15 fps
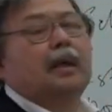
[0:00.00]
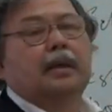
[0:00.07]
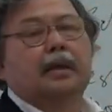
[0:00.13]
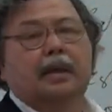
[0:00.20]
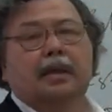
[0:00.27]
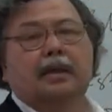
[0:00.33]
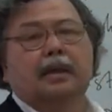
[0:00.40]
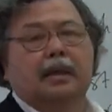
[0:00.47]

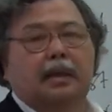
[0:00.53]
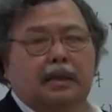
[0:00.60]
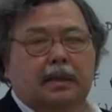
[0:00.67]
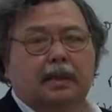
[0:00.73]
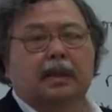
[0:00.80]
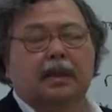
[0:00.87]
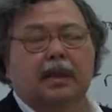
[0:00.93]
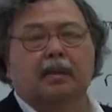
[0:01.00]
this
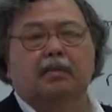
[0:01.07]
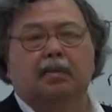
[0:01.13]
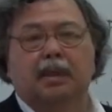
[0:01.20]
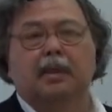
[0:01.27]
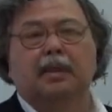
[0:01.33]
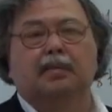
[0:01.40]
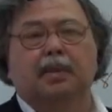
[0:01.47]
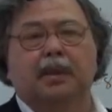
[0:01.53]
is a
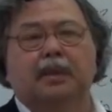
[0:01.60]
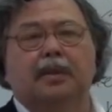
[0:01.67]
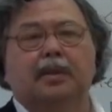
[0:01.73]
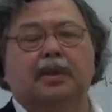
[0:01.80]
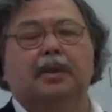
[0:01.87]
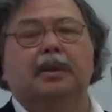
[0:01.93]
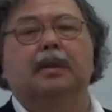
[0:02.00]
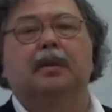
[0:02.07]
complete
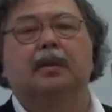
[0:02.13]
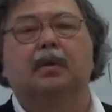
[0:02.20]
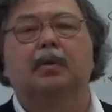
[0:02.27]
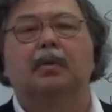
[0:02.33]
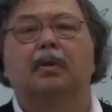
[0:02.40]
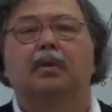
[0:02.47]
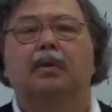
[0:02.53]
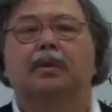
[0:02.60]
picture.
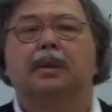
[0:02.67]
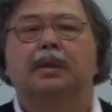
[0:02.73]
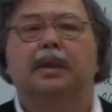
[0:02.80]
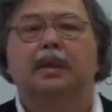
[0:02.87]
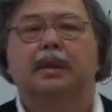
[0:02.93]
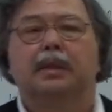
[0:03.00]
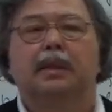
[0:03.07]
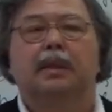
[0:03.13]
All the
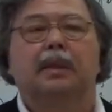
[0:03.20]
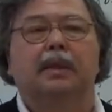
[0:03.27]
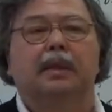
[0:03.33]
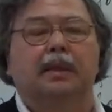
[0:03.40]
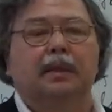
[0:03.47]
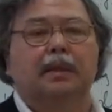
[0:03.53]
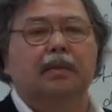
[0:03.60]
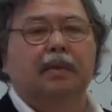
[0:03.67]
data
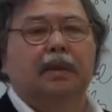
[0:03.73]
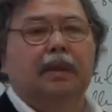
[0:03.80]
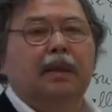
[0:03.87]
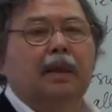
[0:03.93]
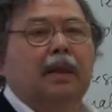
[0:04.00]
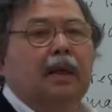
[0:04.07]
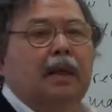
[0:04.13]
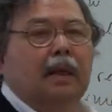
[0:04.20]
in this way
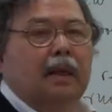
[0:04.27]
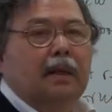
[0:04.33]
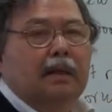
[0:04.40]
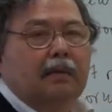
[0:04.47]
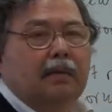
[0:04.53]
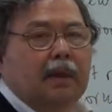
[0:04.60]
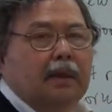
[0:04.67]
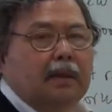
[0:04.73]
are
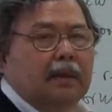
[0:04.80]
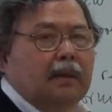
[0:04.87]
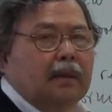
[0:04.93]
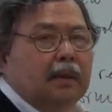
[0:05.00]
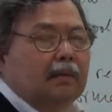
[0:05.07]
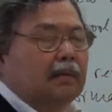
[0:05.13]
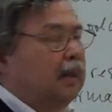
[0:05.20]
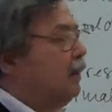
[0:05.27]

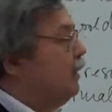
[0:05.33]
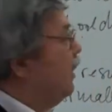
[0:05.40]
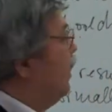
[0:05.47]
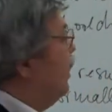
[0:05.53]
divided among the